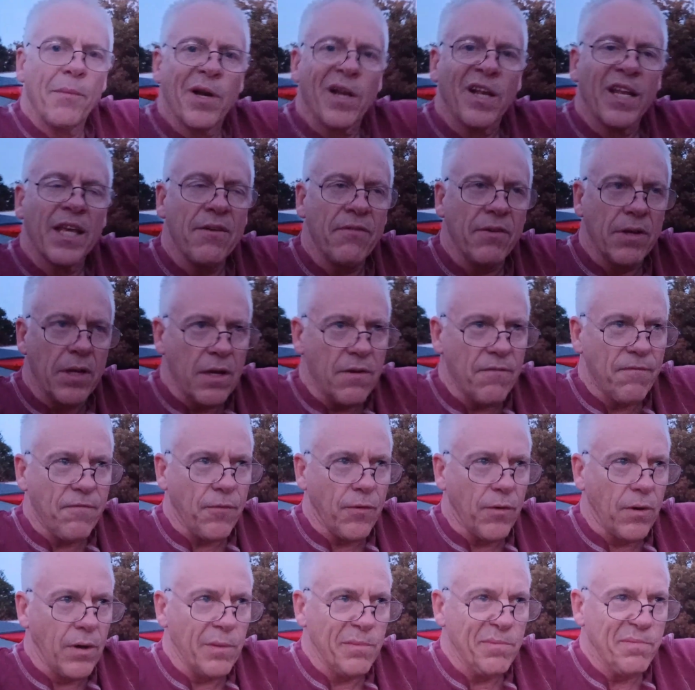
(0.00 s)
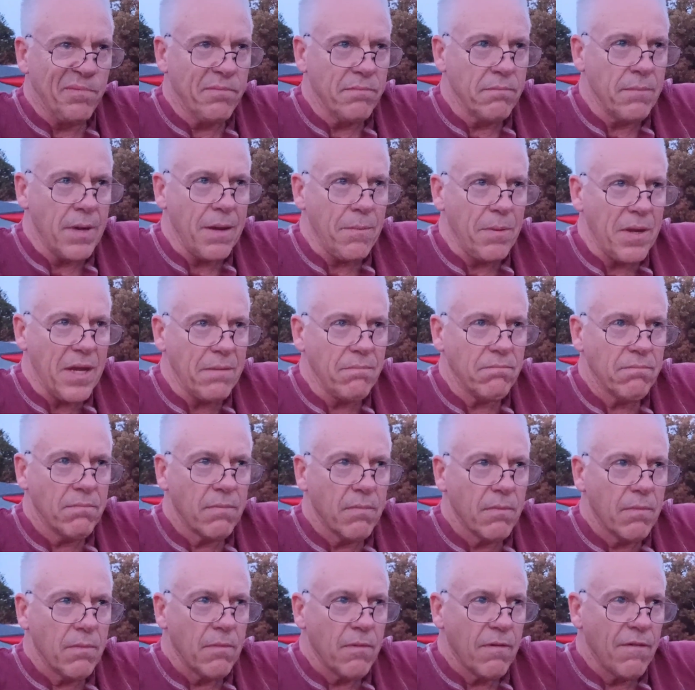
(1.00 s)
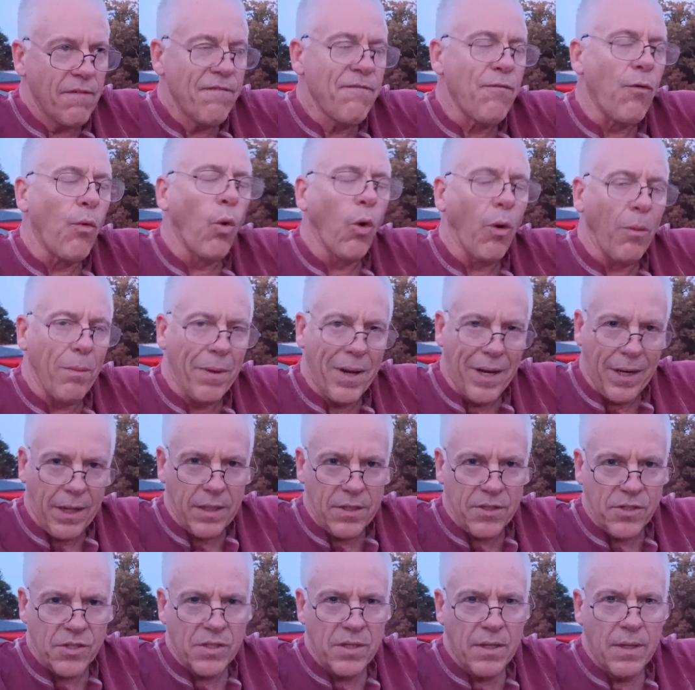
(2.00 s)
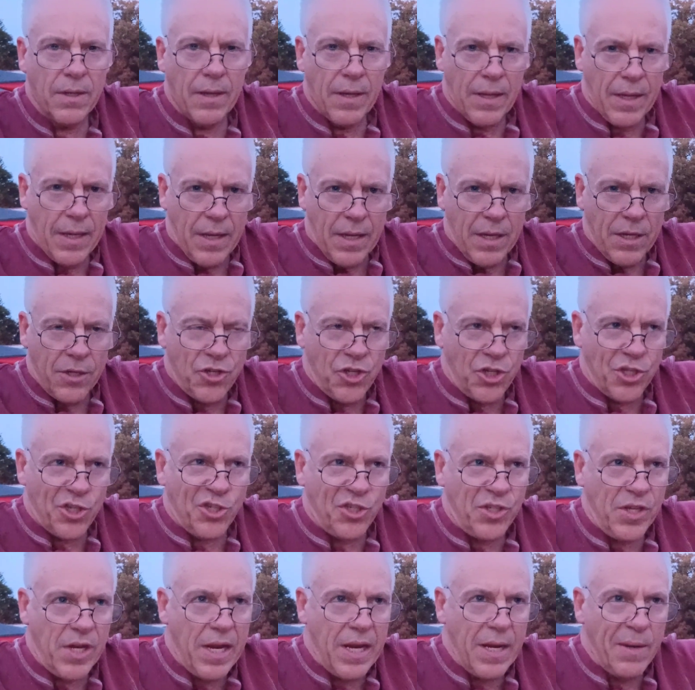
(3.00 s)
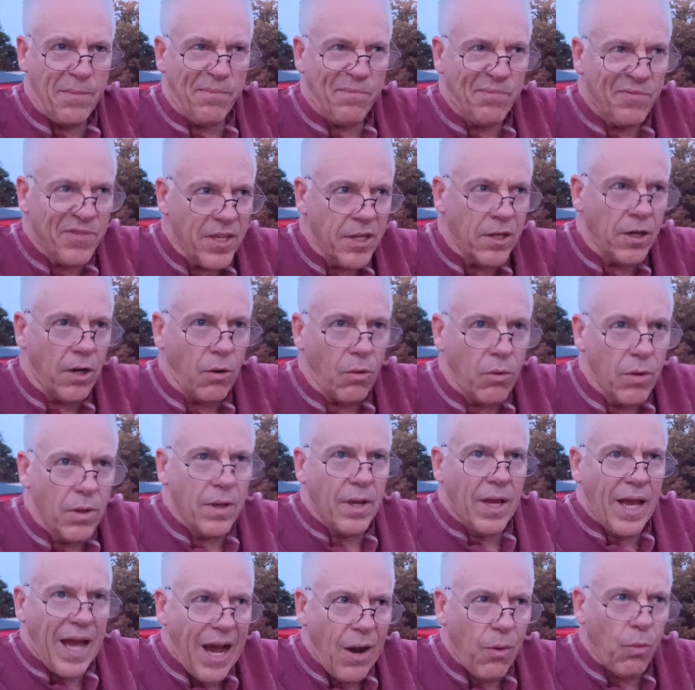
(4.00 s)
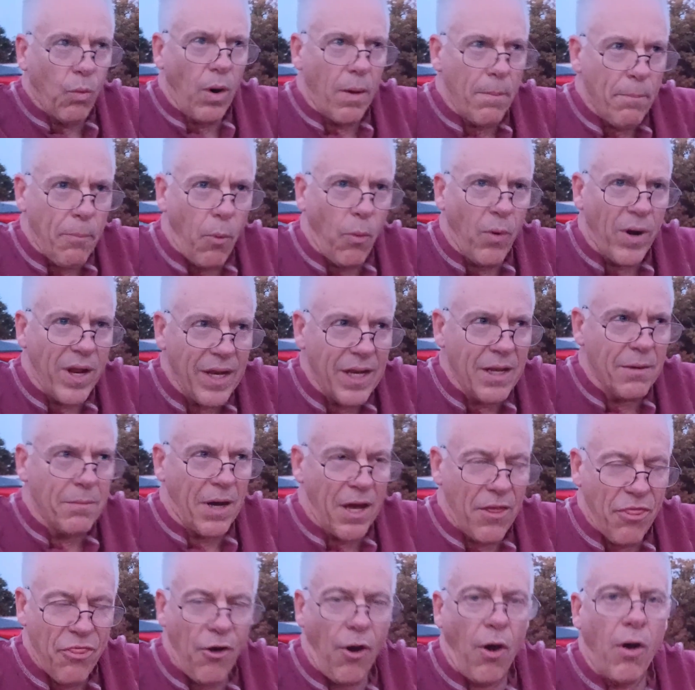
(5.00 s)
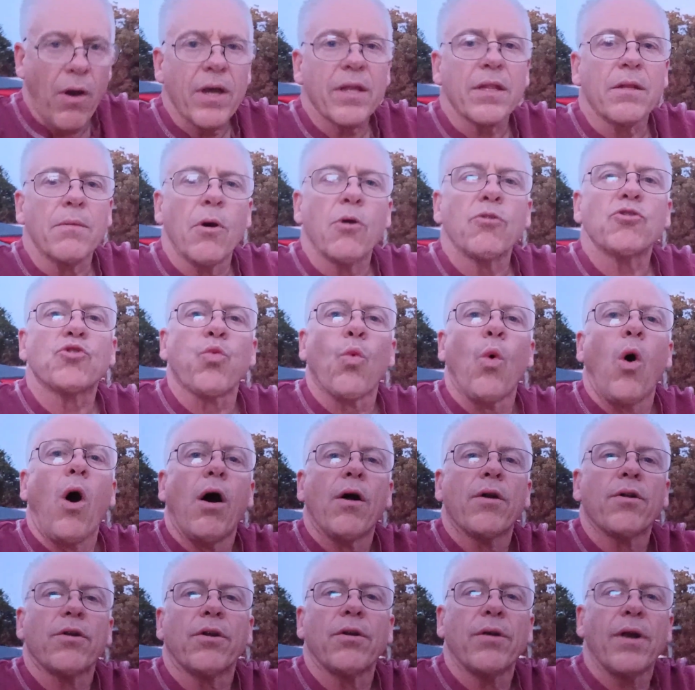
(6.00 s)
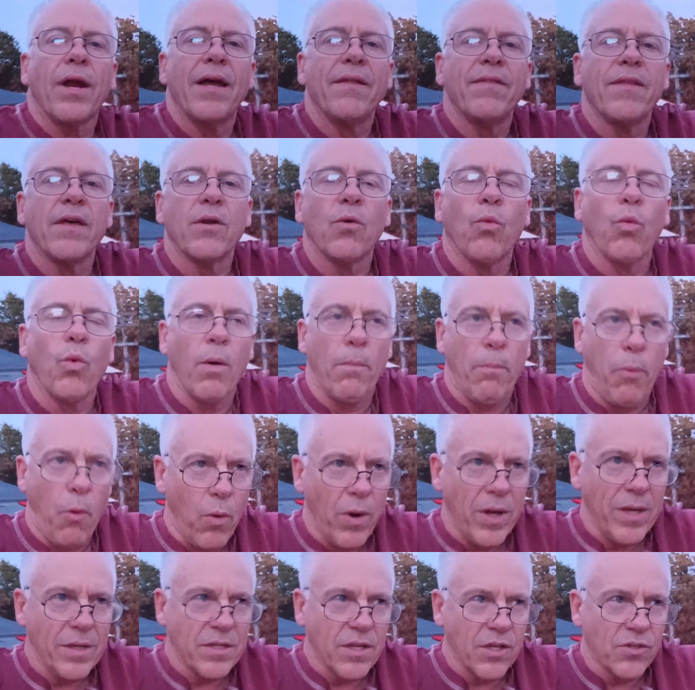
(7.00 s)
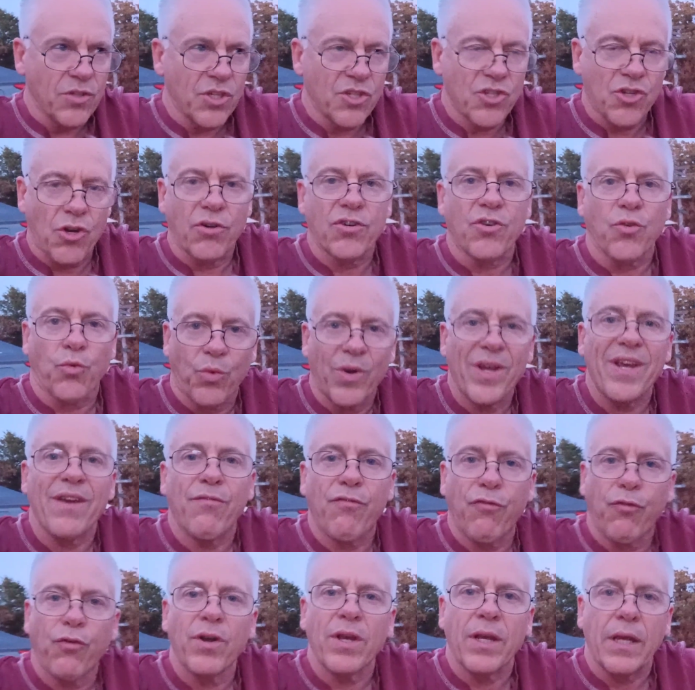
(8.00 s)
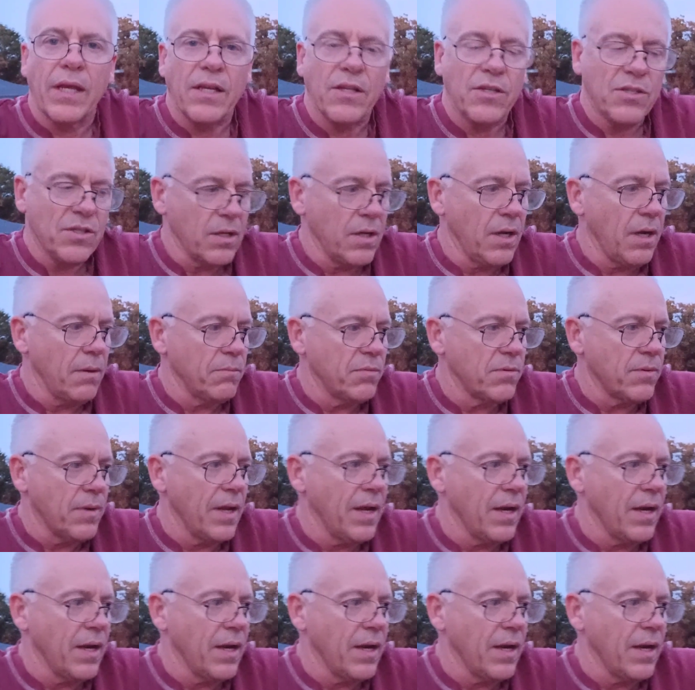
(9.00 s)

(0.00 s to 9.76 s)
going to leave it in for maybe 4 minutes and just see, at what point am I thawing the most water, and then at what point does it start to refreeze and